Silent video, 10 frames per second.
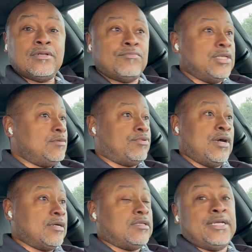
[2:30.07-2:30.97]
But
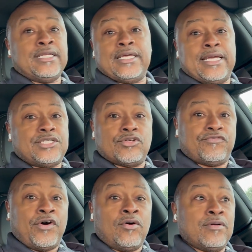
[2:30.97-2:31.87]
LeBron, clearly it ain't your
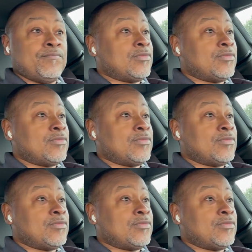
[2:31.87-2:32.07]
fault.